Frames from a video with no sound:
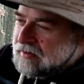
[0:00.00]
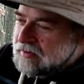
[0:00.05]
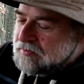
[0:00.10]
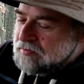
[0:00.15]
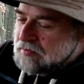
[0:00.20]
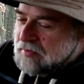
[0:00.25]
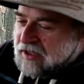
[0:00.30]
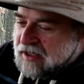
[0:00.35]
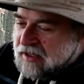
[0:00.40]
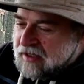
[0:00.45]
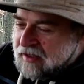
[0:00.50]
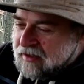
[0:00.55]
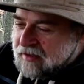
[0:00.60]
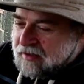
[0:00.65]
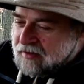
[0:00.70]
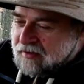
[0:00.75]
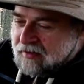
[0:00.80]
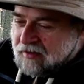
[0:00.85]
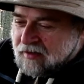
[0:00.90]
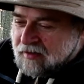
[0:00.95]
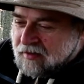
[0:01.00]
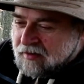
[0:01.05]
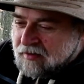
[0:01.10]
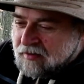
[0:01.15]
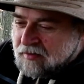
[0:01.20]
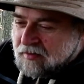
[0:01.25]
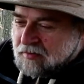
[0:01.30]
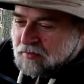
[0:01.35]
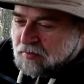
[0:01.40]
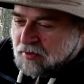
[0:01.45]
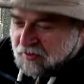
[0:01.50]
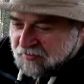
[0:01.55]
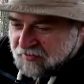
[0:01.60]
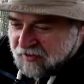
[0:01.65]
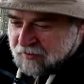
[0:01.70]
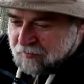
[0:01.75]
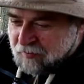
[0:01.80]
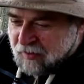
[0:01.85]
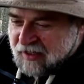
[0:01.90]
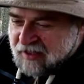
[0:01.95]
being in
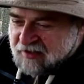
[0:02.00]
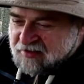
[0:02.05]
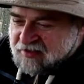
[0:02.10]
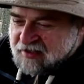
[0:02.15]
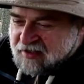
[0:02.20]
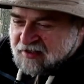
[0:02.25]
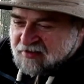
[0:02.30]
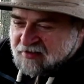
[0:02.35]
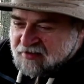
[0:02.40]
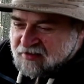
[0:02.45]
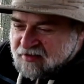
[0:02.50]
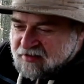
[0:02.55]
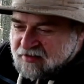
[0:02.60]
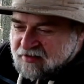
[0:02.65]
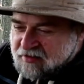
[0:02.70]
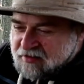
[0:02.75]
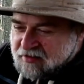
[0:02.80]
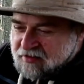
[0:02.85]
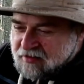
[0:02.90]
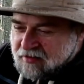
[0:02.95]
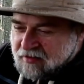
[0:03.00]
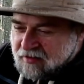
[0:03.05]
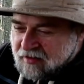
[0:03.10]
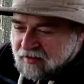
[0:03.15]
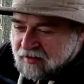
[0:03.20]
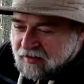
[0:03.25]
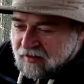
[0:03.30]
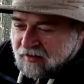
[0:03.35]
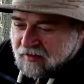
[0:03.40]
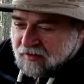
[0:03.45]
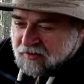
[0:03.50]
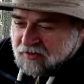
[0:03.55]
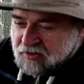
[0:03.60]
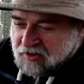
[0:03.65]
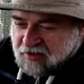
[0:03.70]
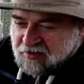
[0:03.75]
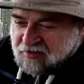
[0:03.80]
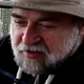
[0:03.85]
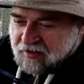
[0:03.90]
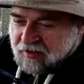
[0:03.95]
perfect places,
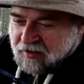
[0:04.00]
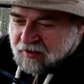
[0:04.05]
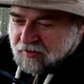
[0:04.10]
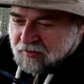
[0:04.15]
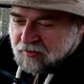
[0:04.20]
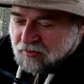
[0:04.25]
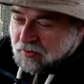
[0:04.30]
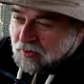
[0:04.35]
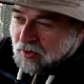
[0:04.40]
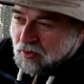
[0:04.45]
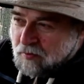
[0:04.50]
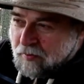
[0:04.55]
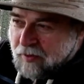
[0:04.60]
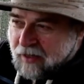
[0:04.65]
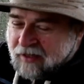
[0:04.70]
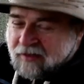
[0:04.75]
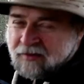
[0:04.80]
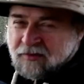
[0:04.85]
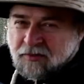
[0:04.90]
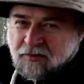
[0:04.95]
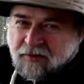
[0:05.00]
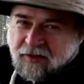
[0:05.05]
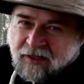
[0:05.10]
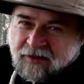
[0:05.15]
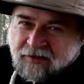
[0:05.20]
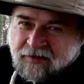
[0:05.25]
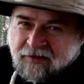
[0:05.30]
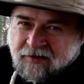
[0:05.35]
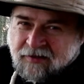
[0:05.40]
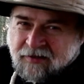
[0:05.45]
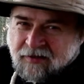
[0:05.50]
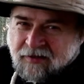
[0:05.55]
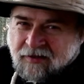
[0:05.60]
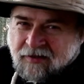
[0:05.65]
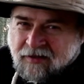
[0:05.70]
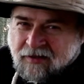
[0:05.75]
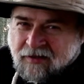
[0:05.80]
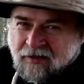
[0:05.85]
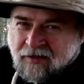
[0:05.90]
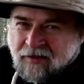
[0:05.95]
just to go back to that
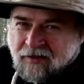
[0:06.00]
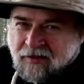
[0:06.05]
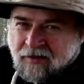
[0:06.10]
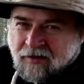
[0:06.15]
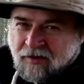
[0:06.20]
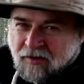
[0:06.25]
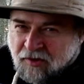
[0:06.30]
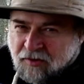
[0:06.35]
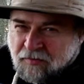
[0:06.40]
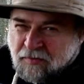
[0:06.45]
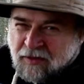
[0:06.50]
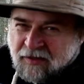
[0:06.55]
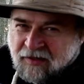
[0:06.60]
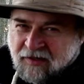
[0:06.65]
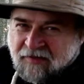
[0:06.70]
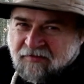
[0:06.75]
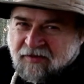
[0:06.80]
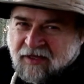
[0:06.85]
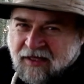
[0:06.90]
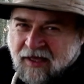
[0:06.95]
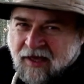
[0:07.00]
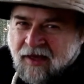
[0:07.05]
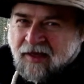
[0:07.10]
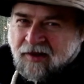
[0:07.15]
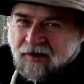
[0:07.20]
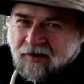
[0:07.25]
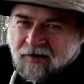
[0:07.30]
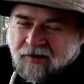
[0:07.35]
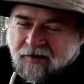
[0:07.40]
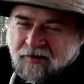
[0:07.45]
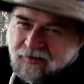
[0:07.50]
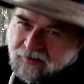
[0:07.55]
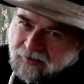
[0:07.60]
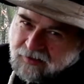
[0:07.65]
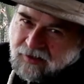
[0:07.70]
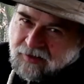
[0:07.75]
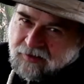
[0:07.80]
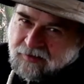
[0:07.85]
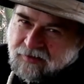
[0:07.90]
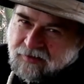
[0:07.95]
urban living hell again.